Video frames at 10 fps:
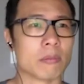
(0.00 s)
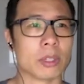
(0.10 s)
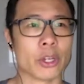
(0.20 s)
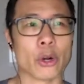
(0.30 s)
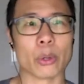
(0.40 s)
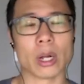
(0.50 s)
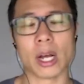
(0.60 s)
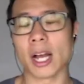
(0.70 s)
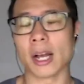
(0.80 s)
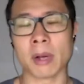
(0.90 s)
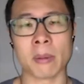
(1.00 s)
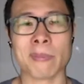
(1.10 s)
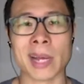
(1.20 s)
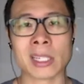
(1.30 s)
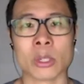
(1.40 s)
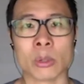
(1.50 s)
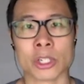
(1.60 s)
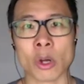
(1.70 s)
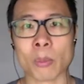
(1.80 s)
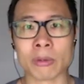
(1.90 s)
You know, I'm about to do a
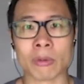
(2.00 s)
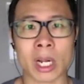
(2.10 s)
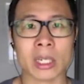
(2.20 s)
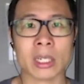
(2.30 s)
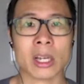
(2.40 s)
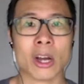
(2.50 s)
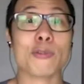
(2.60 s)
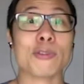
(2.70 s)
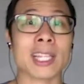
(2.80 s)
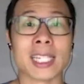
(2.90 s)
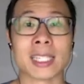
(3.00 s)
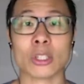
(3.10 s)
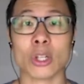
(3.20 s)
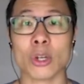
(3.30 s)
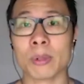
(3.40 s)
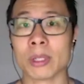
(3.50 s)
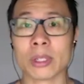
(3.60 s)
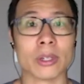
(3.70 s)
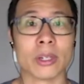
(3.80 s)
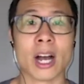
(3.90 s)
shopping run. Hopefully that's still open.
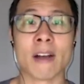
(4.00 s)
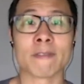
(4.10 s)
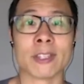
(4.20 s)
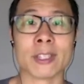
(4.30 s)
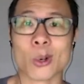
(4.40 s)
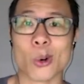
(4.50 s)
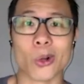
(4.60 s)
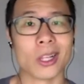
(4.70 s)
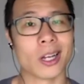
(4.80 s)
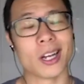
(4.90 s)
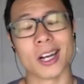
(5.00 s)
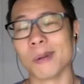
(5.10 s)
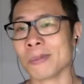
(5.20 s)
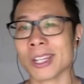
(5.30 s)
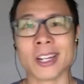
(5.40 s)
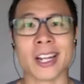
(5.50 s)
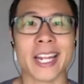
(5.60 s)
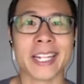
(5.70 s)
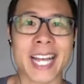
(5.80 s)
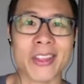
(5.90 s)
So after this call, I'm gonna
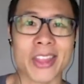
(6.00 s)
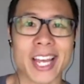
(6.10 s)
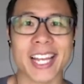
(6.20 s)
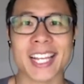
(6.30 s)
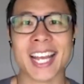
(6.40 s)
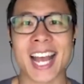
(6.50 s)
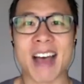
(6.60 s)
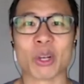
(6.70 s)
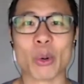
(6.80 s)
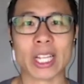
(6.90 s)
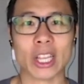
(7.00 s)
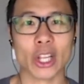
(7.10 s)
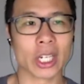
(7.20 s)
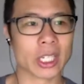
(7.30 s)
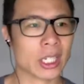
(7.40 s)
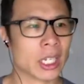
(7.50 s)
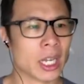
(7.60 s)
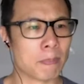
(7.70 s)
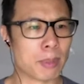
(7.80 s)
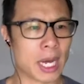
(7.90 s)
head down there, have a quick look.
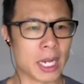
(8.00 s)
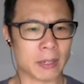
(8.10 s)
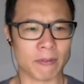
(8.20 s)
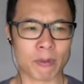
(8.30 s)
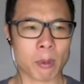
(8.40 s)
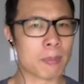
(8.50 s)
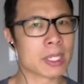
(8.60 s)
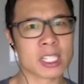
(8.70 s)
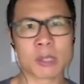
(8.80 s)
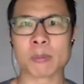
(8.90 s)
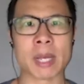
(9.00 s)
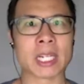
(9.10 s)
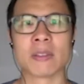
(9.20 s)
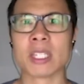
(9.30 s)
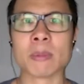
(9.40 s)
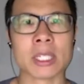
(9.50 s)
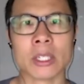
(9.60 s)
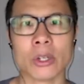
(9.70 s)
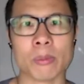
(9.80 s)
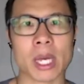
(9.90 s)
But from a business perspective, similar to
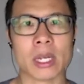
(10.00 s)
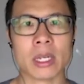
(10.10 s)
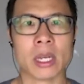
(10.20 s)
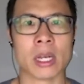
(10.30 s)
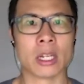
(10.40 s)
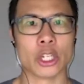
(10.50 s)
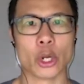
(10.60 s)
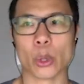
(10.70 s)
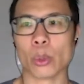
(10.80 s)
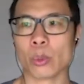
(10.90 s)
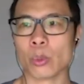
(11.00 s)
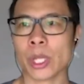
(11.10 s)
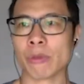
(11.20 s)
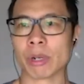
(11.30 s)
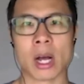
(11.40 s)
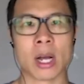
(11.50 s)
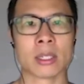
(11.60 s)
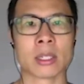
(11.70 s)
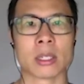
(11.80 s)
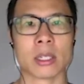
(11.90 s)
you, man, you know, with
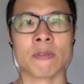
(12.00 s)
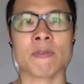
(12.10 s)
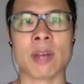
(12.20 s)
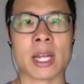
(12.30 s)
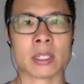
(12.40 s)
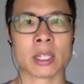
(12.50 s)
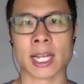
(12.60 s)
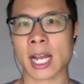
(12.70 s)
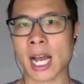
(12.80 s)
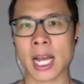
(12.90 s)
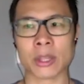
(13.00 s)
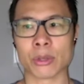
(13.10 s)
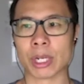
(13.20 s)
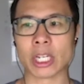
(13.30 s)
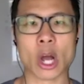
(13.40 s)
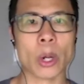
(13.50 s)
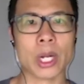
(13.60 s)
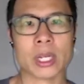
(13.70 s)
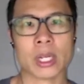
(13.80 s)
regards to events, like I had 3 going.